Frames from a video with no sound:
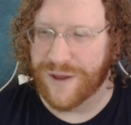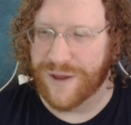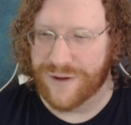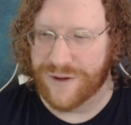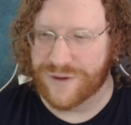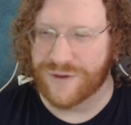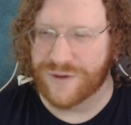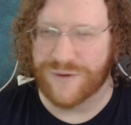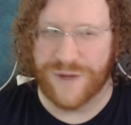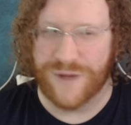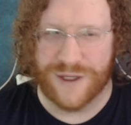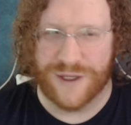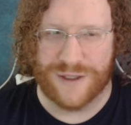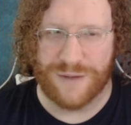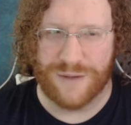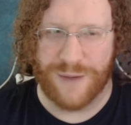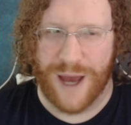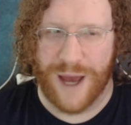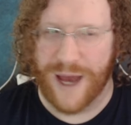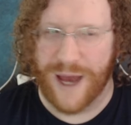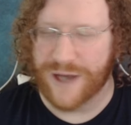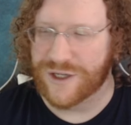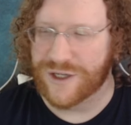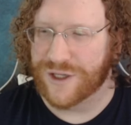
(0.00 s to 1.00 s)
those are things I'm
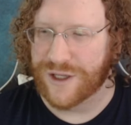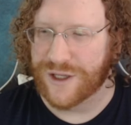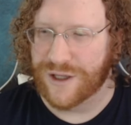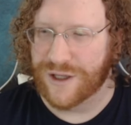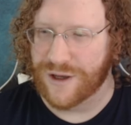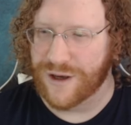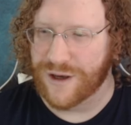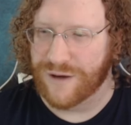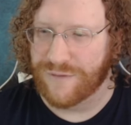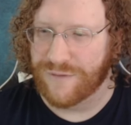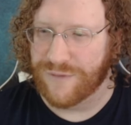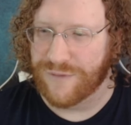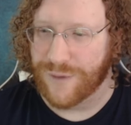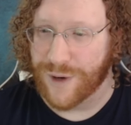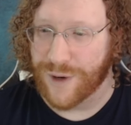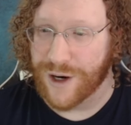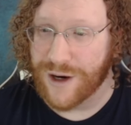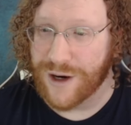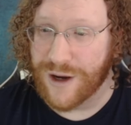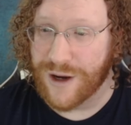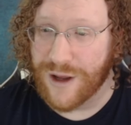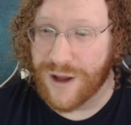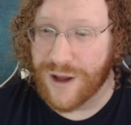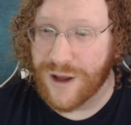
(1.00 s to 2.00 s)
actually looking
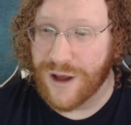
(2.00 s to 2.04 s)
for.